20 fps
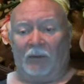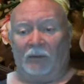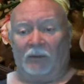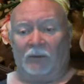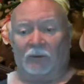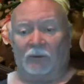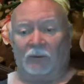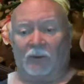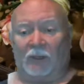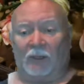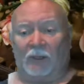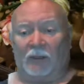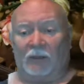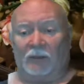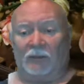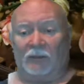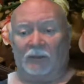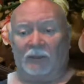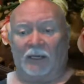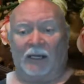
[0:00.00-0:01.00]
to where
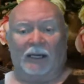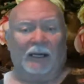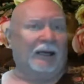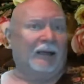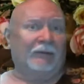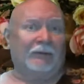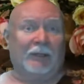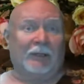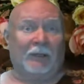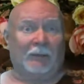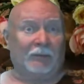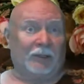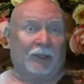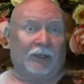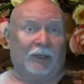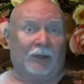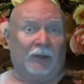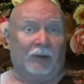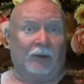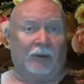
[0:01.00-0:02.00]
it's kind of left up to
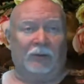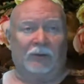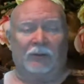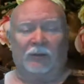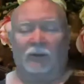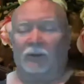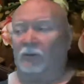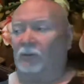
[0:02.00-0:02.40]
you to